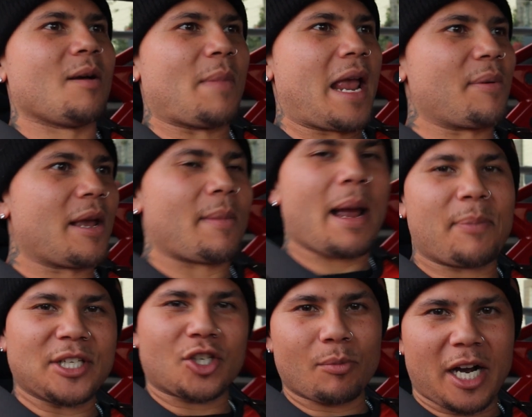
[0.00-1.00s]
Maybe it might
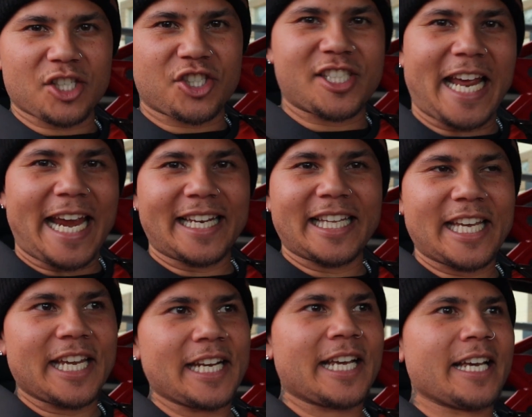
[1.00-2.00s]
be too much
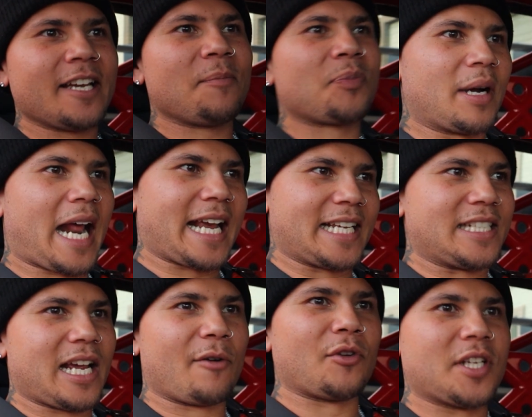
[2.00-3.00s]
daily in it, but I can
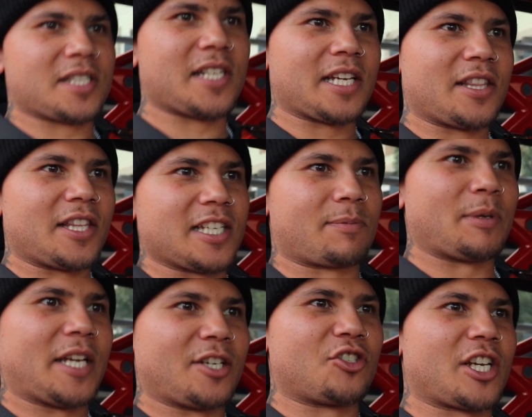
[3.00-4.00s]
definitely see this
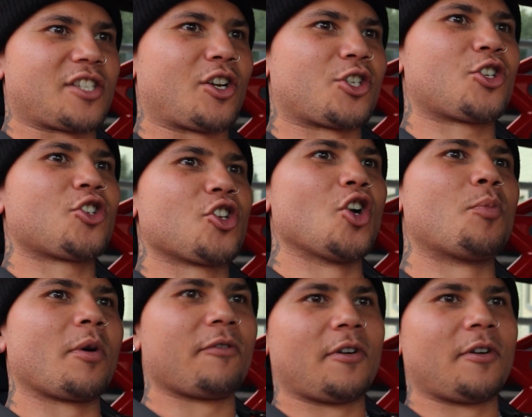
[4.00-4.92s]
being just a super